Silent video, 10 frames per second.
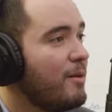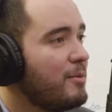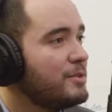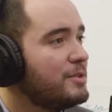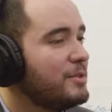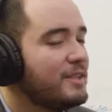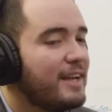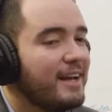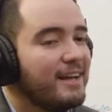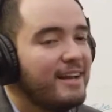almost to the
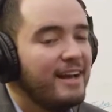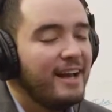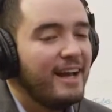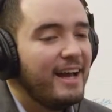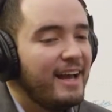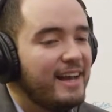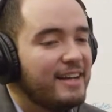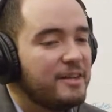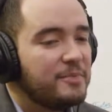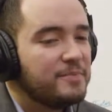day.
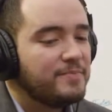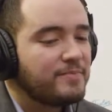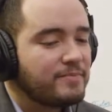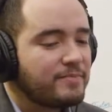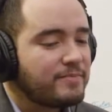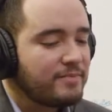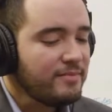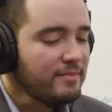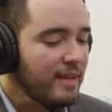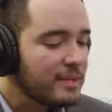And
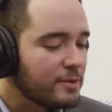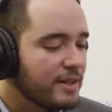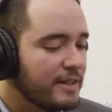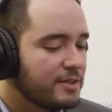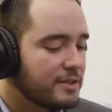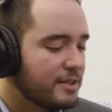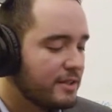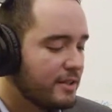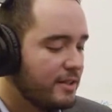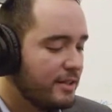it's really
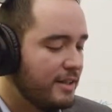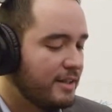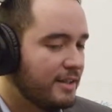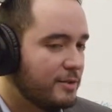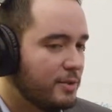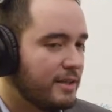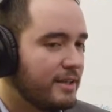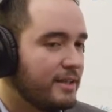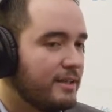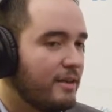interesting. It's
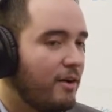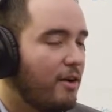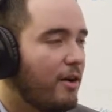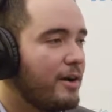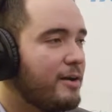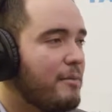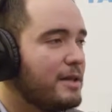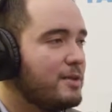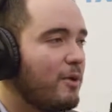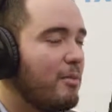really hard to
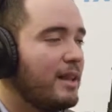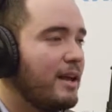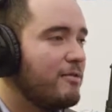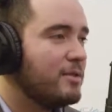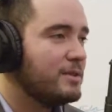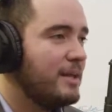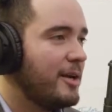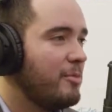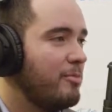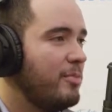imagine what my life was
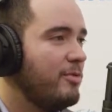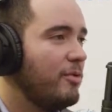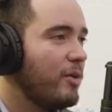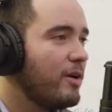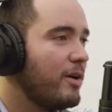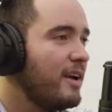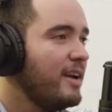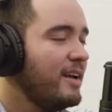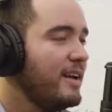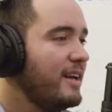like before her.